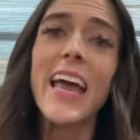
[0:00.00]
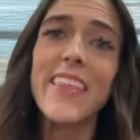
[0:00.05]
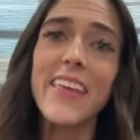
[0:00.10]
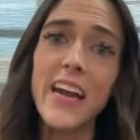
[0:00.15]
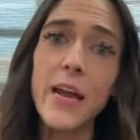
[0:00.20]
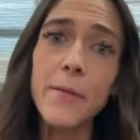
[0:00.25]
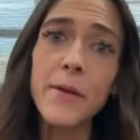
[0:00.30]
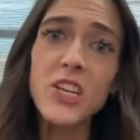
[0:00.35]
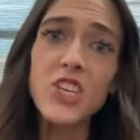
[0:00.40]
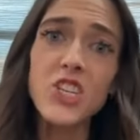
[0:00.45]

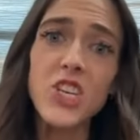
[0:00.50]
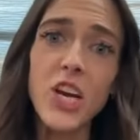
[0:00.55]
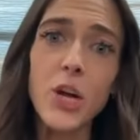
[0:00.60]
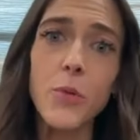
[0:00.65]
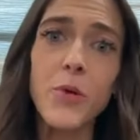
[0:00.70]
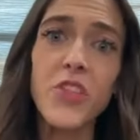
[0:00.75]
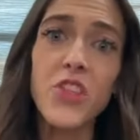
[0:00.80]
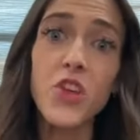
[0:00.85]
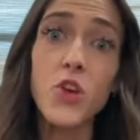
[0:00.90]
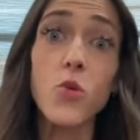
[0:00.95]
And then I'm going to
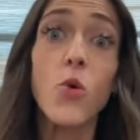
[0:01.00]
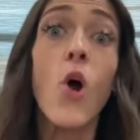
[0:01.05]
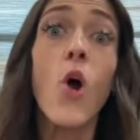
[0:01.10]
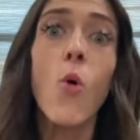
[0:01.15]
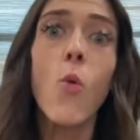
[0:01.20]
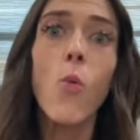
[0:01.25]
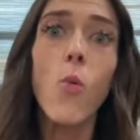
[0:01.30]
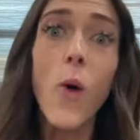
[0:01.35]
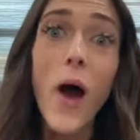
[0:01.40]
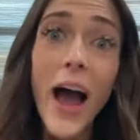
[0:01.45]
share with you
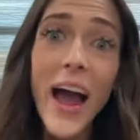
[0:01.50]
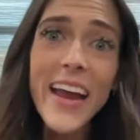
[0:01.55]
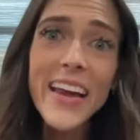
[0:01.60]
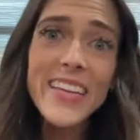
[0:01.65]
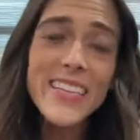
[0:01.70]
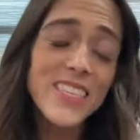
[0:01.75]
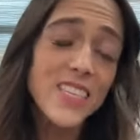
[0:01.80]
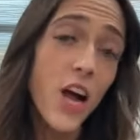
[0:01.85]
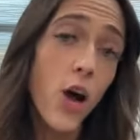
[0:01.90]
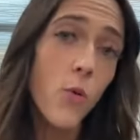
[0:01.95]

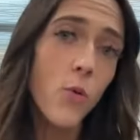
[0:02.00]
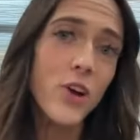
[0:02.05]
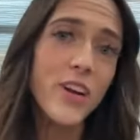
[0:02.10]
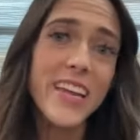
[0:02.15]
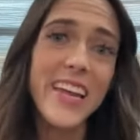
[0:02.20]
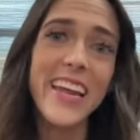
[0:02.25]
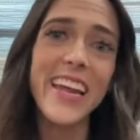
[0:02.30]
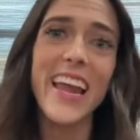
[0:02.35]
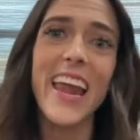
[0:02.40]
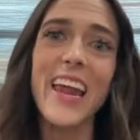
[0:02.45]
why it's not
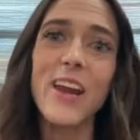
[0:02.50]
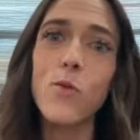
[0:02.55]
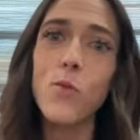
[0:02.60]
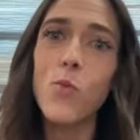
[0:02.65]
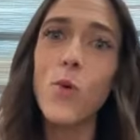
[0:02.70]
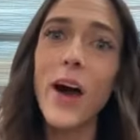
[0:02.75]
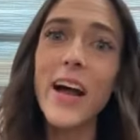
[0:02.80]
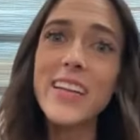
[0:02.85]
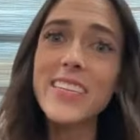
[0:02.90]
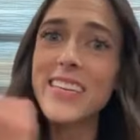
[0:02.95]
working
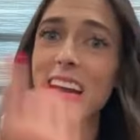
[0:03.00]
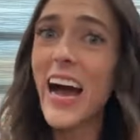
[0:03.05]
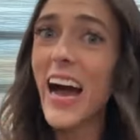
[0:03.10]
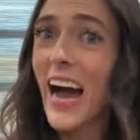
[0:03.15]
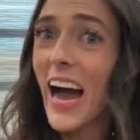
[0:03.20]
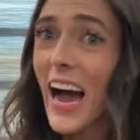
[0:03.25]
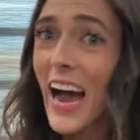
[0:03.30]
and what